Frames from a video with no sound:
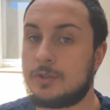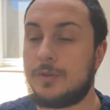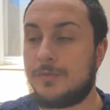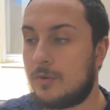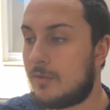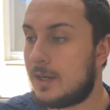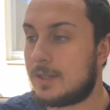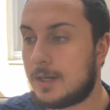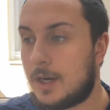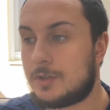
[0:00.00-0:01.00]
So if you're
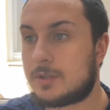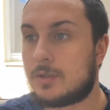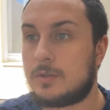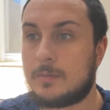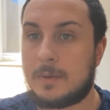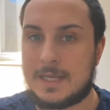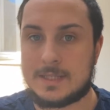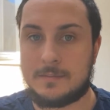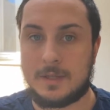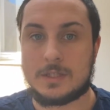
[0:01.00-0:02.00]
writing an article on the
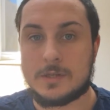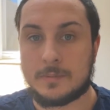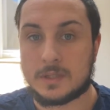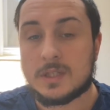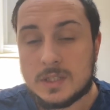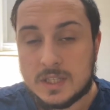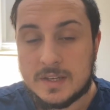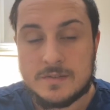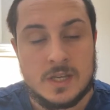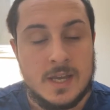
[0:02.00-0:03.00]
best MailChimp
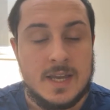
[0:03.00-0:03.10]
alternatives,